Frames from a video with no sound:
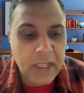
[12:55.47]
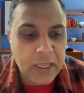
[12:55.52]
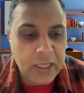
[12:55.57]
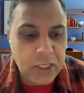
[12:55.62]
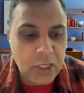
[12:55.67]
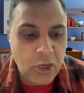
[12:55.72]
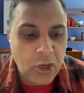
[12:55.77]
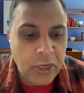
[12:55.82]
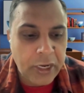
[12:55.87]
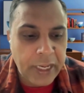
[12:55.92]

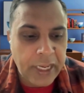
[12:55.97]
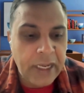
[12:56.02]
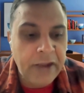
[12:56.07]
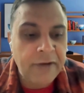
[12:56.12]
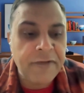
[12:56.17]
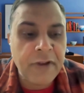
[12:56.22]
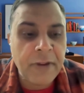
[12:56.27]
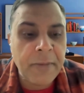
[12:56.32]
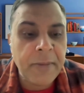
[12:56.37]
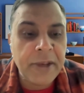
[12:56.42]
your
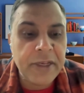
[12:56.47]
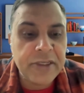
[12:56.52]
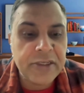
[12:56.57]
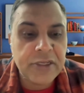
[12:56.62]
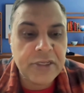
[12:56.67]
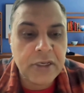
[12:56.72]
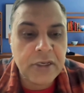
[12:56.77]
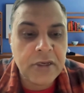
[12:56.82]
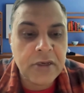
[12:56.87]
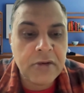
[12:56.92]

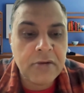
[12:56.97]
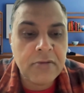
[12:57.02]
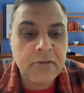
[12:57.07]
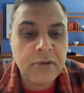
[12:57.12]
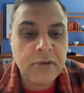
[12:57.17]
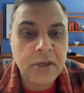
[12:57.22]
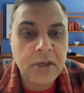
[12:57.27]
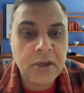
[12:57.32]
inflammation